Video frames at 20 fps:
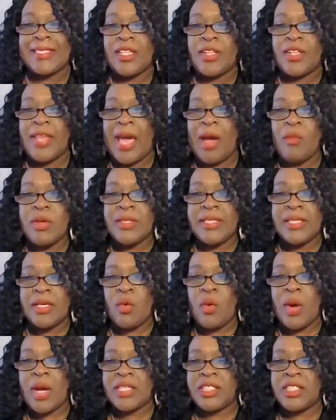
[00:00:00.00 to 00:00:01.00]
So that was a
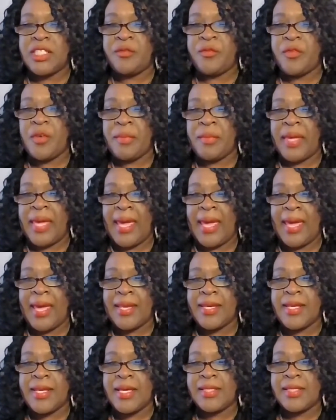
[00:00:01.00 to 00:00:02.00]
question from
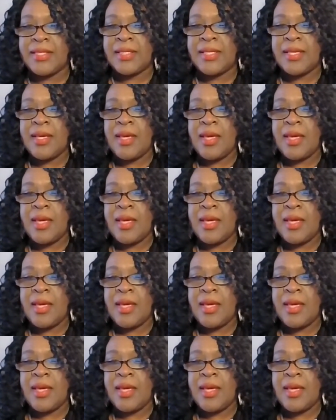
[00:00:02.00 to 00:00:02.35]
Candace.